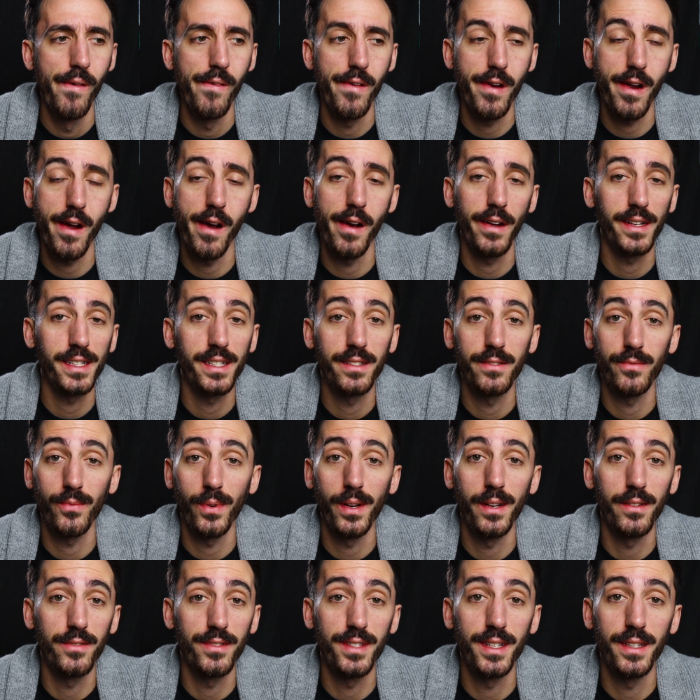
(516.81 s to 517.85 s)
Yeah, I
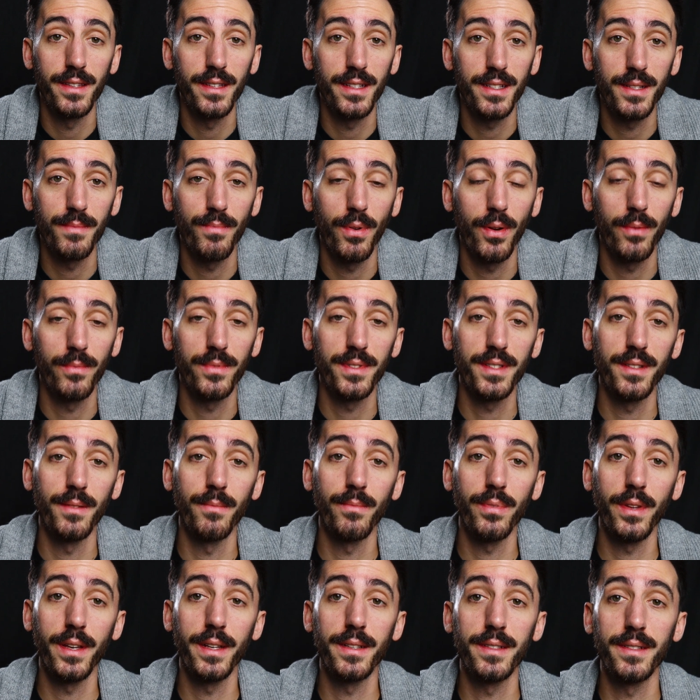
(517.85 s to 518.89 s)
swear it's in this apartment
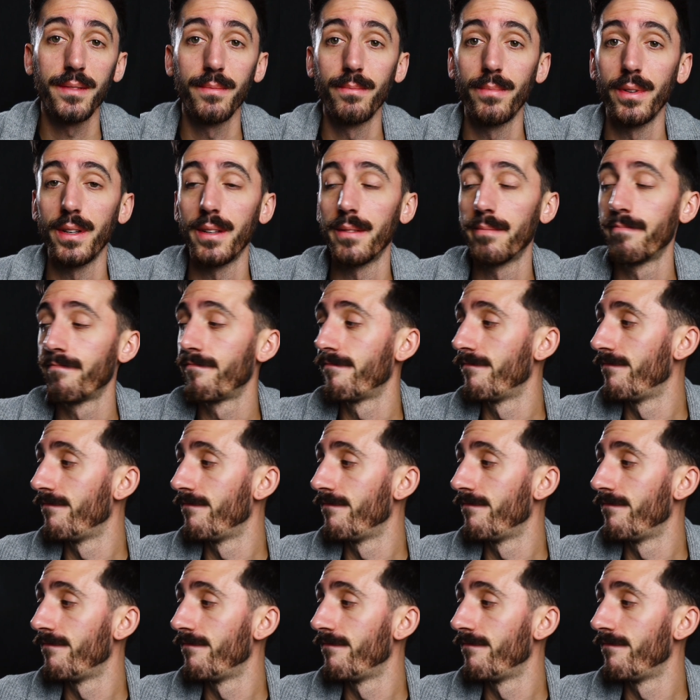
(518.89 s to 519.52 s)
someplace, but